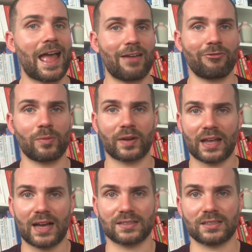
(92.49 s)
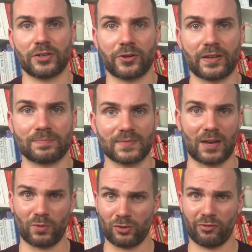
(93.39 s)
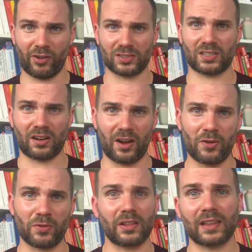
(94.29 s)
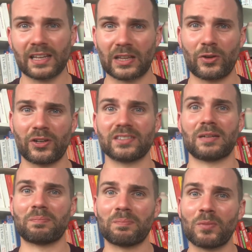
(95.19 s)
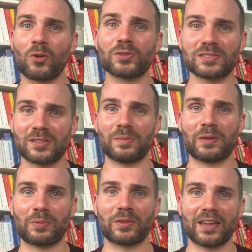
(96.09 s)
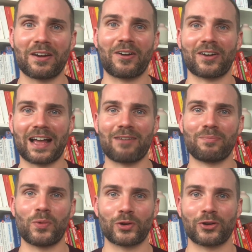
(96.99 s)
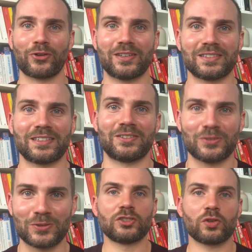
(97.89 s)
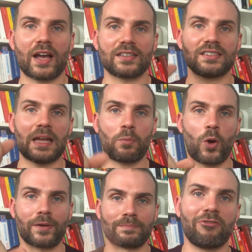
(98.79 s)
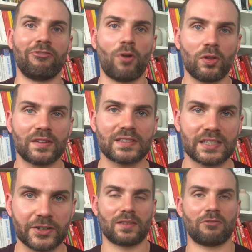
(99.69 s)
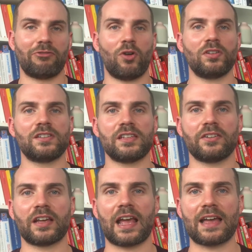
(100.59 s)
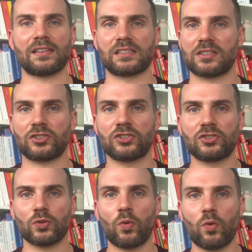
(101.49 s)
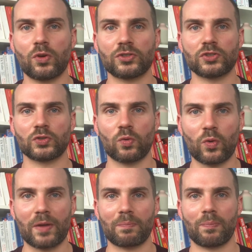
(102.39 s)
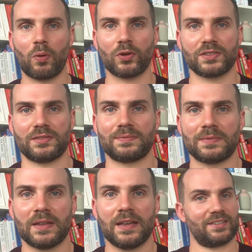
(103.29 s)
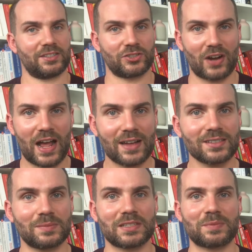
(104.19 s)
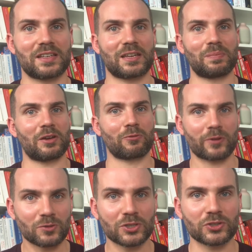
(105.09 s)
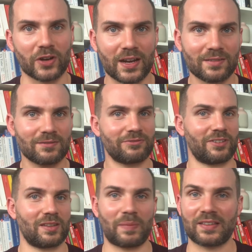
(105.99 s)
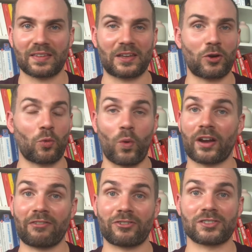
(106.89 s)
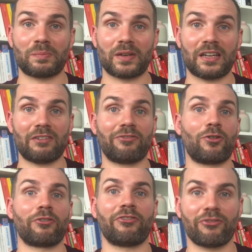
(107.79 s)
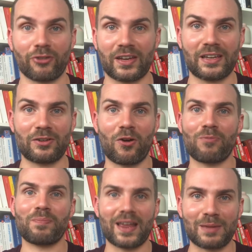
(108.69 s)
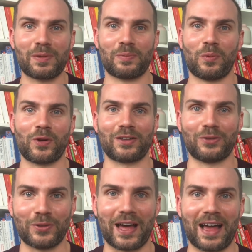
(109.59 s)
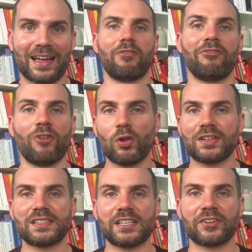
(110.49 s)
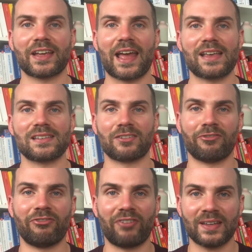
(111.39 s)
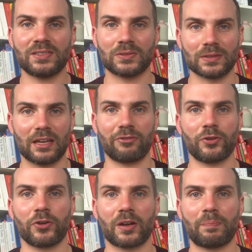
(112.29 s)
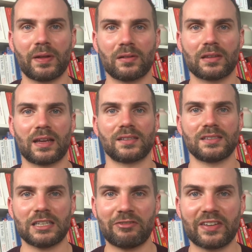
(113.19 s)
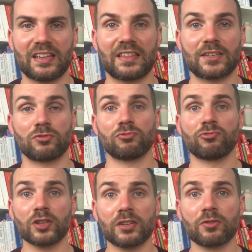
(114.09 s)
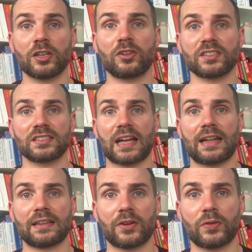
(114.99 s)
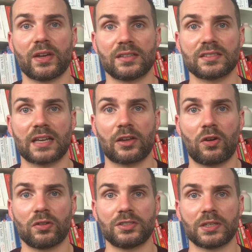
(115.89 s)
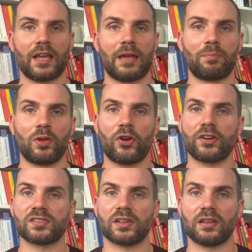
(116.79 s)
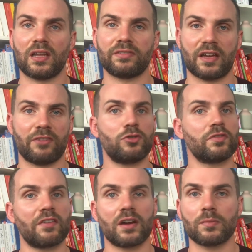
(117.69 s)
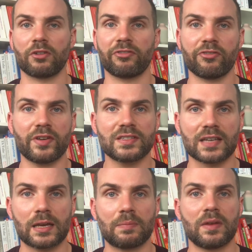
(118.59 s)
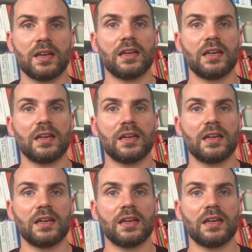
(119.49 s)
everybody has a degree, and when you first start out, the likelihood is that most of the people there are going to have more degrees than you do. So guys, step 1, volunteering. Volunteering is so important. It's a drag, sometimes it can be a real strain. Fundamentally, you're working for somebody for free. Not many people want to do that. But volunteering is vital if you're going to build a CV that's really going to stand out in psychology. Employers love it. If you've given up your free time